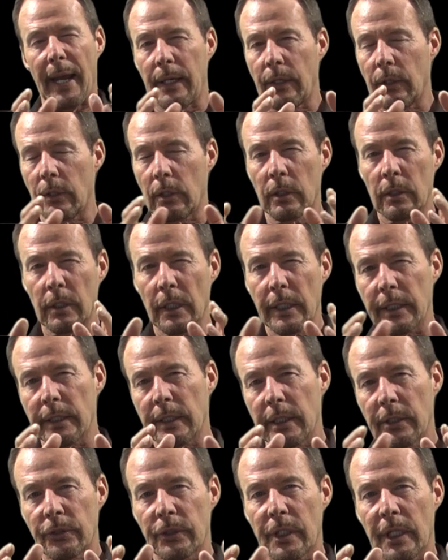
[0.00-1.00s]
and look
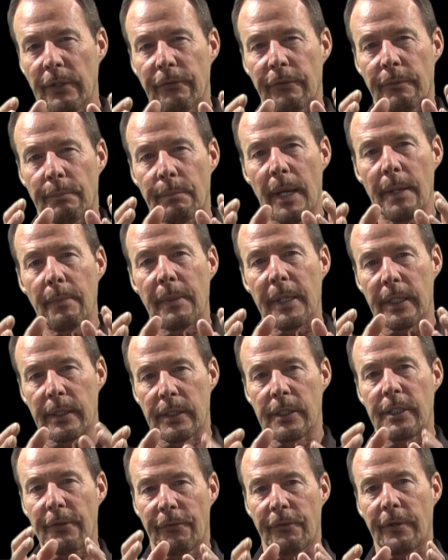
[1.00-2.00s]
at this thing from maybe a
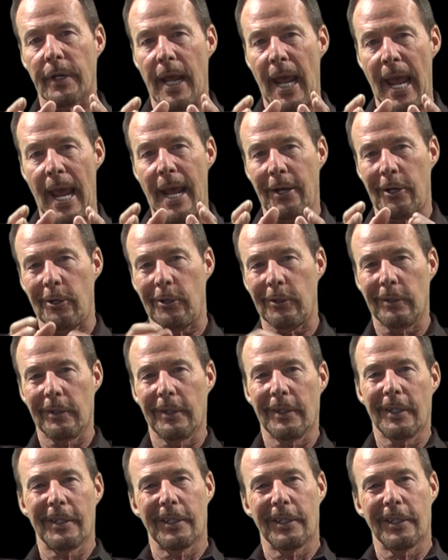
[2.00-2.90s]
different angle.